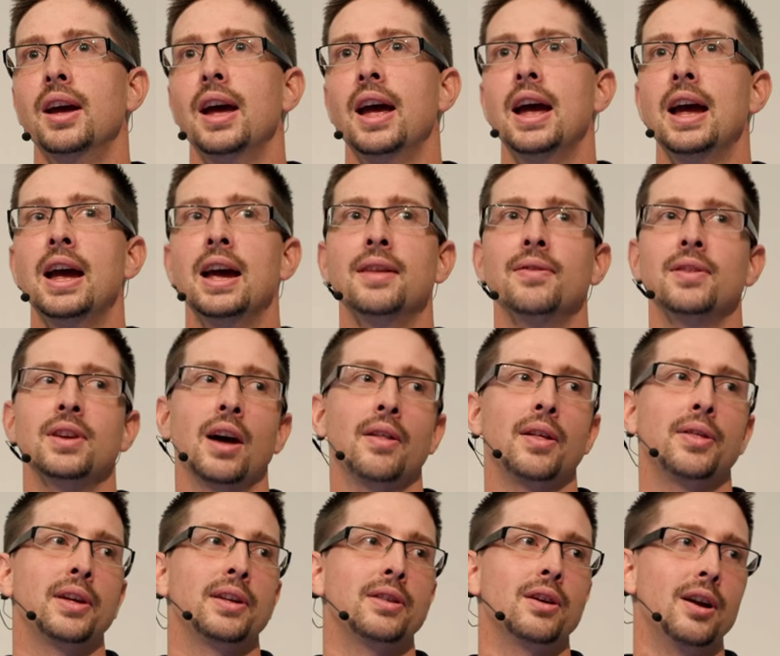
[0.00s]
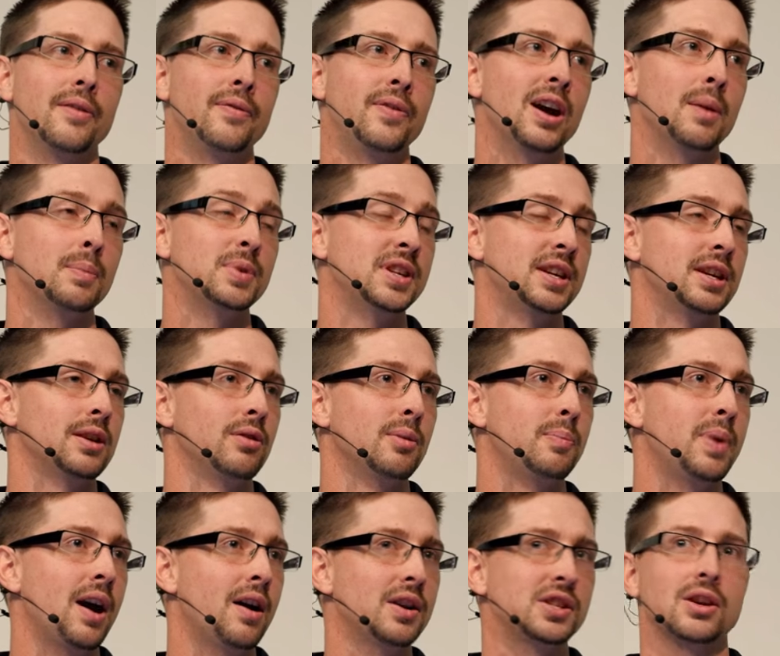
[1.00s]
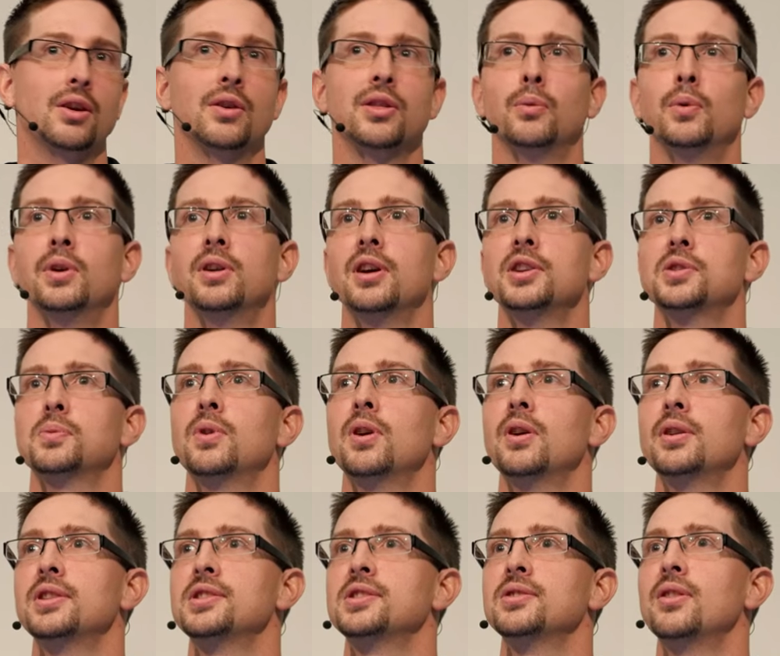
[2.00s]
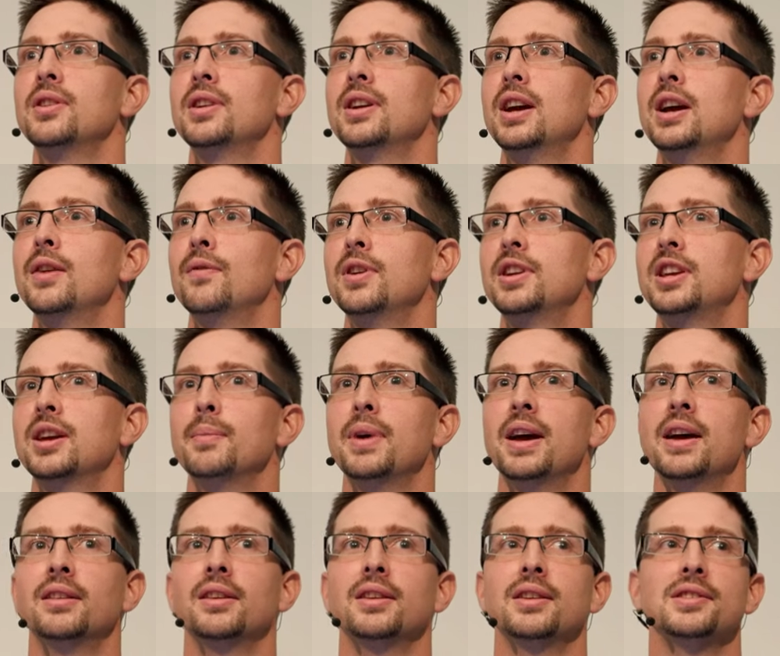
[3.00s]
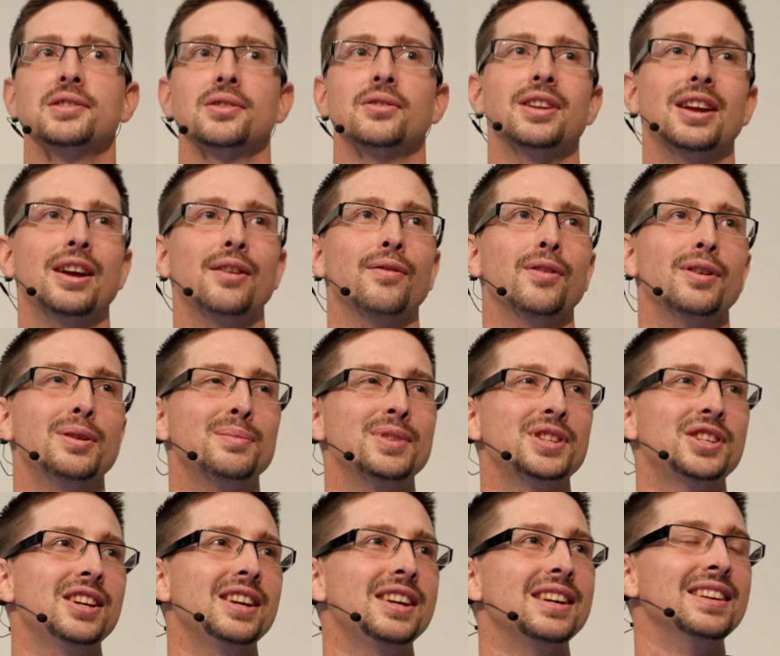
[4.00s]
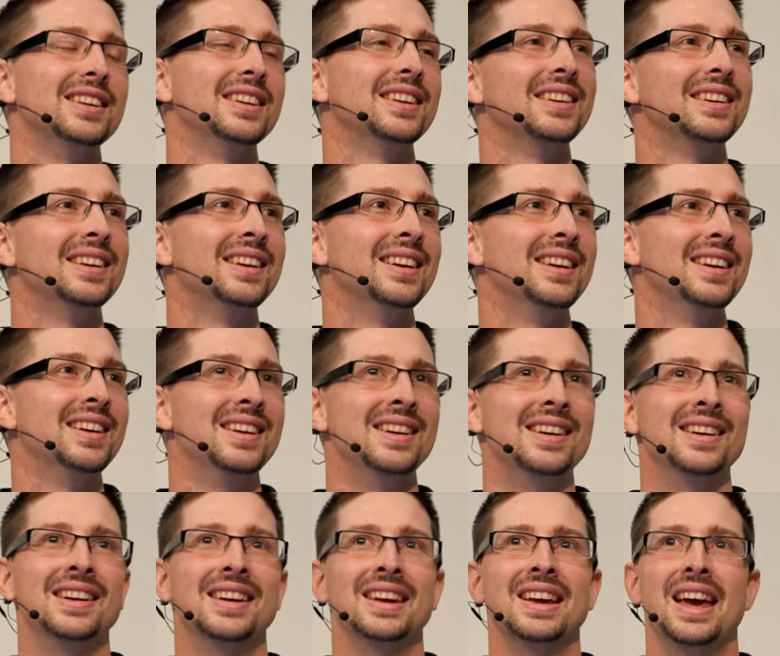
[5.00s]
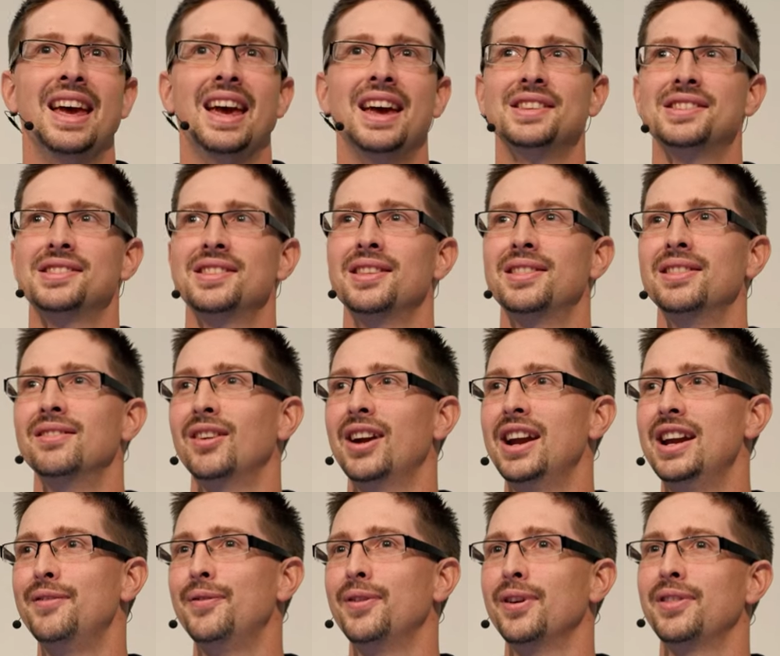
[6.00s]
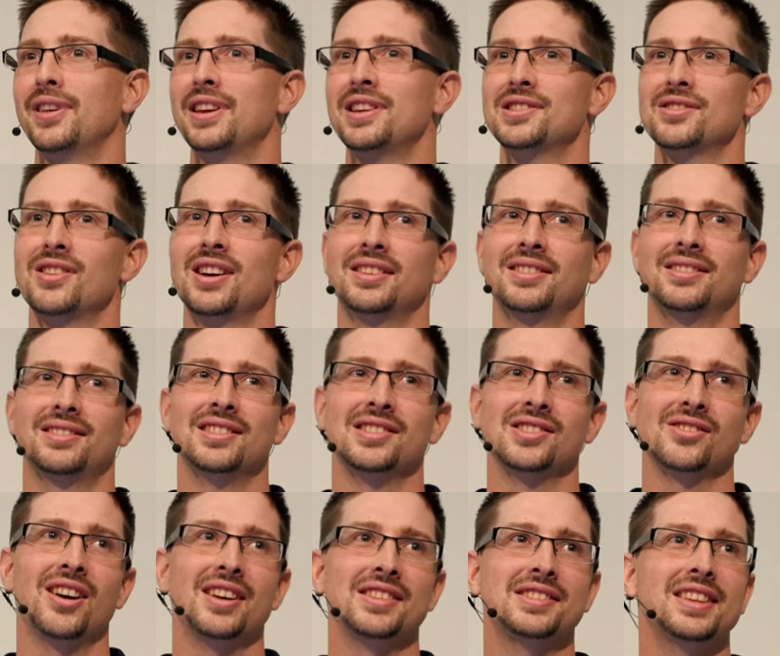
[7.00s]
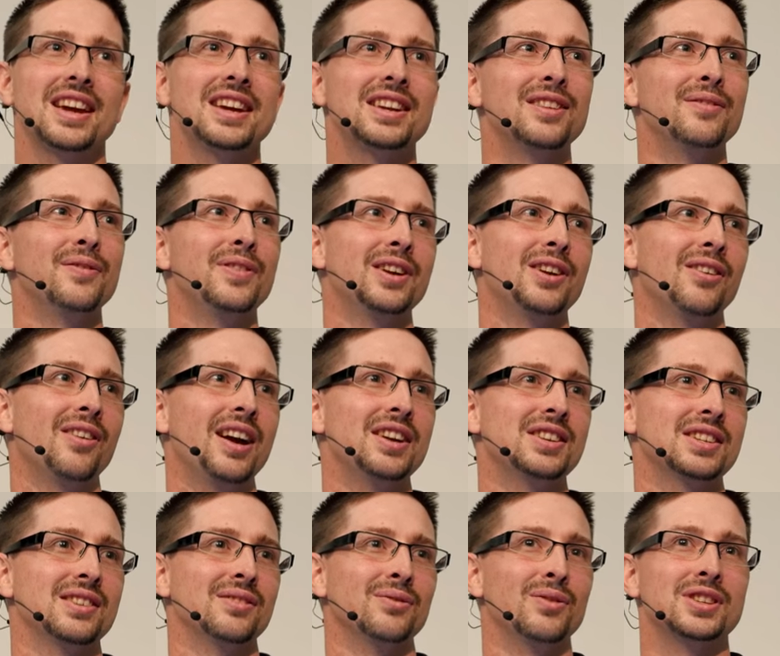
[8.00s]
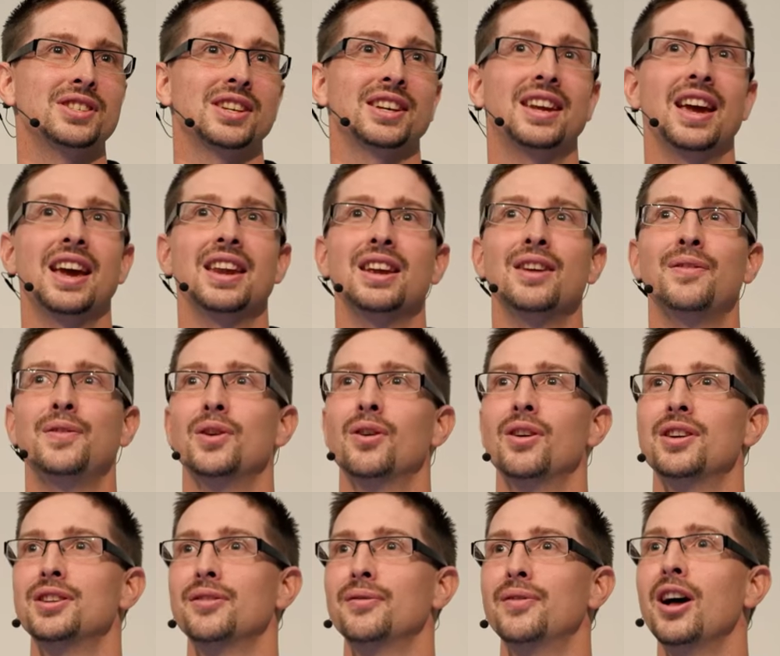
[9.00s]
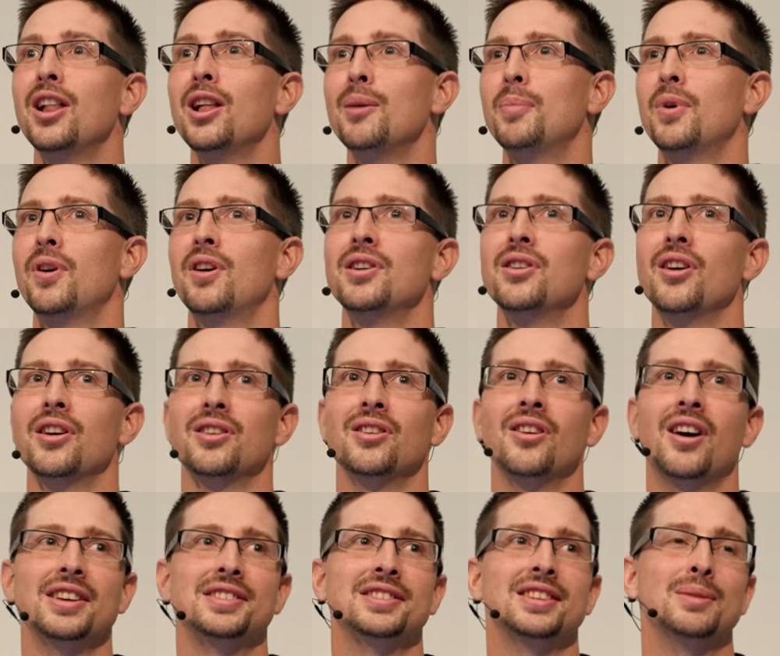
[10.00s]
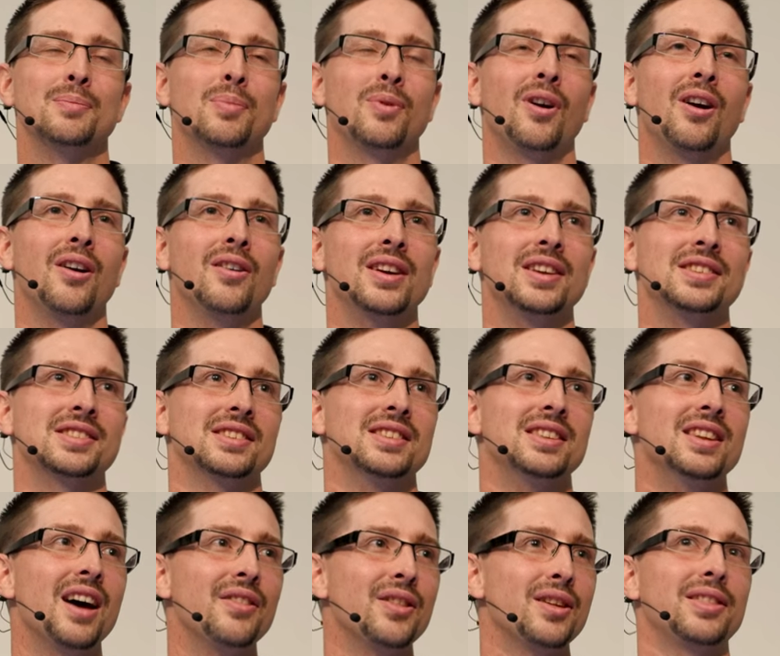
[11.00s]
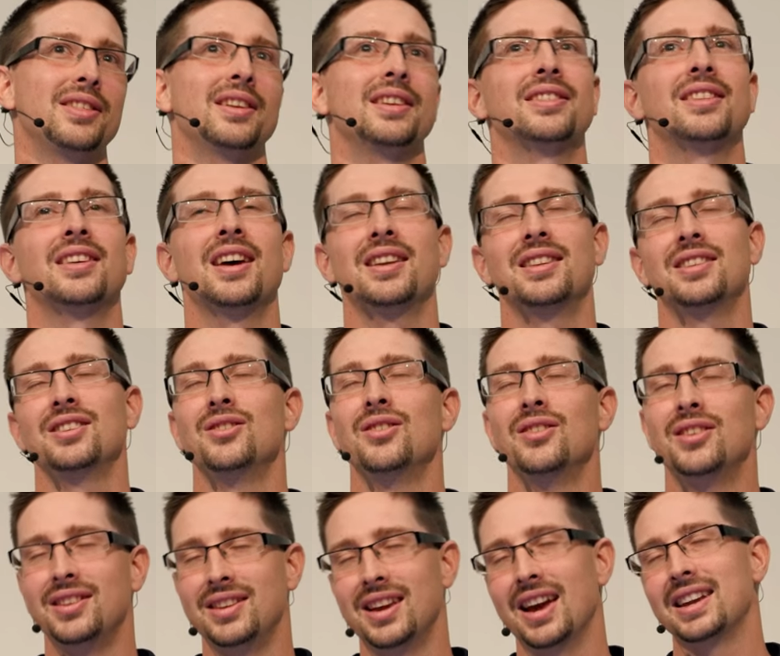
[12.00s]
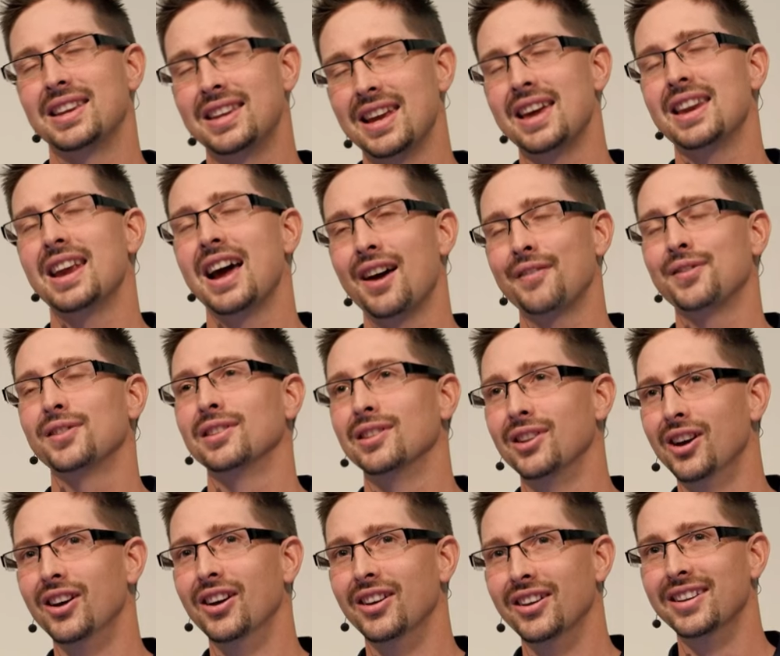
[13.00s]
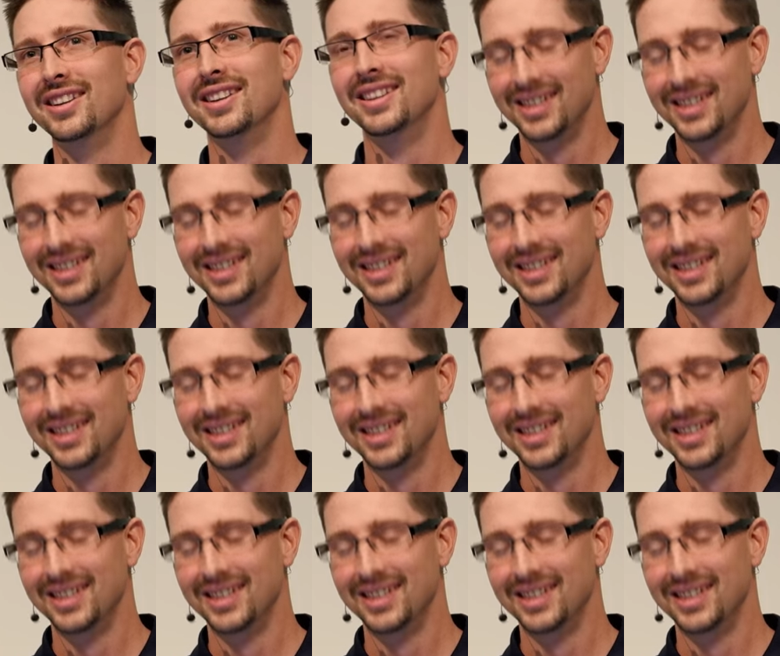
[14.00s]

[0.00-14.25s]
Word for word: And the other thing that I found particularly with PowerShell in the Windows world is not every commandlet is on every machine. Hence the need for things like desired state configuration, which again, if you're a developer and not an IT pro, is another thing that you, again, have to learn.